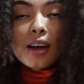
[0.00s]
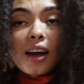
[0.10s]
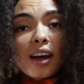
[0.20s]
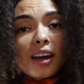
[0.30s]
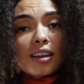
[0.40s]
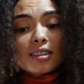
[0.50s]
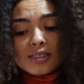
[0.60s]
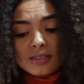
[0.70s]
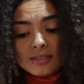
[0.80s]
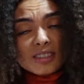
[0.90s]

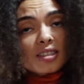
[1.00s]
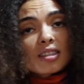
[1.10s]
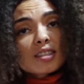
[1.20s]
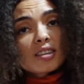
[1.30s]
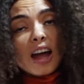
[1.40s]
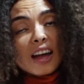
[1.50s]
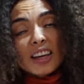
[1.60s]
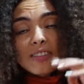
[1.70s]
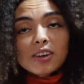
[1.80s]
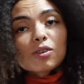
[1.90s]
Guys, this is the secret. I'm
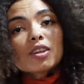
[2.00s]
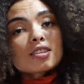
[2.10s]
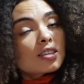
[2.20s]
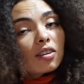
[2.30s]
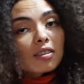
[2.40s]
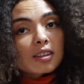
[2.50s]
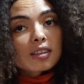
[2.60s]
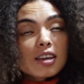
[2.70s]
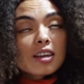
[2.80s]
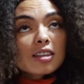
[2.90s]
giving you the secret.
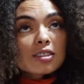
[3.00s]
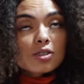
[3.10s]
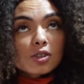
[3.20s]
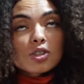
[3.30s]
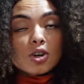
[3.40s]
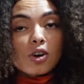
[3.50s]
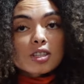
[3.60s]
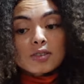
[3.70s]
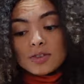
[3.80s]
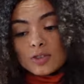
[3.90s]
It's your
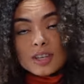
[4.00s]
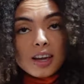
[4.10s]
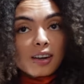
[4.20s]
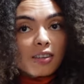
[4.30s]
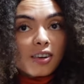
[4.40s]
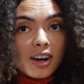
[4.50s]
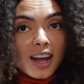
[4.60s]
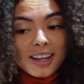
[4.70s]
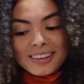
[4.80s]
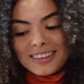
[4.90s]
choice if you take it or
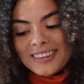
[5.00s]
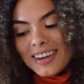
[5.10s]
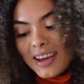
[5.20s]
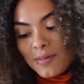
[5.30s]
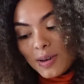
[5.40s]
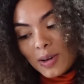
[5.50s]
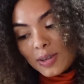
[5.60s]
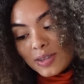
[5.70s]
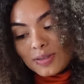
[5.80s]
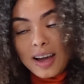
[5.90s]
not.
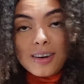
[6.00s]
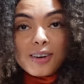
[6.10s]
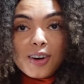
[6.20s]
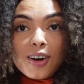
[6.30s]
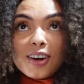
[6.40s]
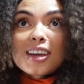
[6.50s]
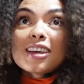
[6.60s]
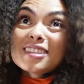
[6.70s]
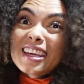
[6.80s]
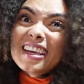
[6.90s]
Because, I don't know,
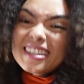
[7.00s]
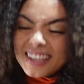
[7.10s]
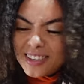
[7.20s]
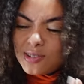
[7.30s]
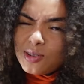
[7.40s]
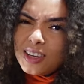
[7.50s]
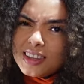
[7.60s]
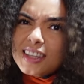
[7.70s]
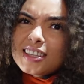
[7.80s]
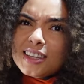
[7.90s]
it's easy to eat
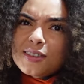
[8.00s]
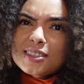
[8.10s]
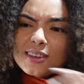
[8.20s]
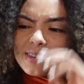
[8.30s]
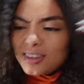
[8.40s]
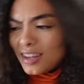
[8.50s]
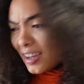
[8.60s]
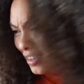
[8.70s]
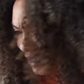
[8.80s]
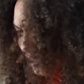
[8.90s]
this every single
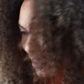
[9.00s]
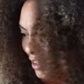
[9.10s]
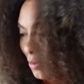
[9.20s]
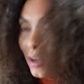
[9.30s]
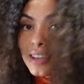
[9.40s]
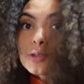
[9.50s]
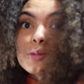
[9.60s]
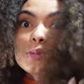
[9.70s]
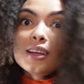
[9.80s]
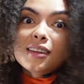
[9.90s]
day. Well, to
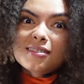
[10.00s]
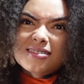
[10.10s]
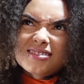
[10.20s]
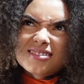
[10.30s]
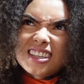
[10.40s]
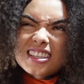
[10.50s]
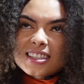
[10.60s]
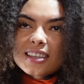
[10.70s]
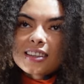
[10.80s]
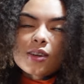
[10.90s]
me,
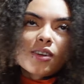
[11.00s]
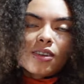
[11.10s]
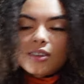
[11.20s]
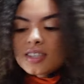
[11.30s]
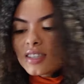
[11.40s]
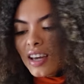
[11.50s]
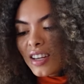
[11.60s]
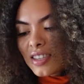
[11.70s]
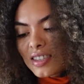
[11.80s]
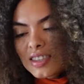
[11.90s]
easy? No, no, it's not
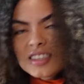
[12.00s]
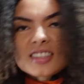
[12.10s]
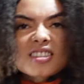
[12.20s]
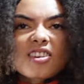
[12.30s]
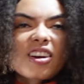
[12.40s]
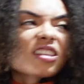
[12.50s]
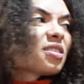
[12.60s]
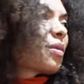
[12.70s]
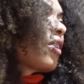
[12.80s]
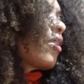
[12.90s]
easy. This is crazy.
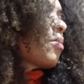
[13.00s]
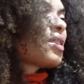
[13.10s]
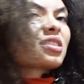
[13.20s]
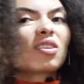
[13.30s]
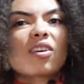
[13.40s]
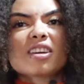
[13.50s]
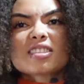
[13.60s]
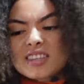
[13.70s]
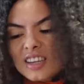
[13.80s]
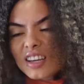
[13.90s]
My grandma is
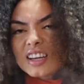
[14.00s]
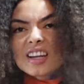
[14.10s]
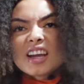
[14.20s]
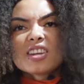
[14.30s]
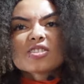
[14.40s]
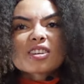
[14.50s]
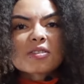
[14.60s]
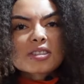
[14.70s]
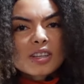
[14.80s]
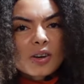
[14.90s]
crazy, eating guineatos
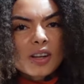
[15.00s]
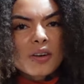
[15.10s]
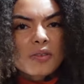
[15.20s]
every single day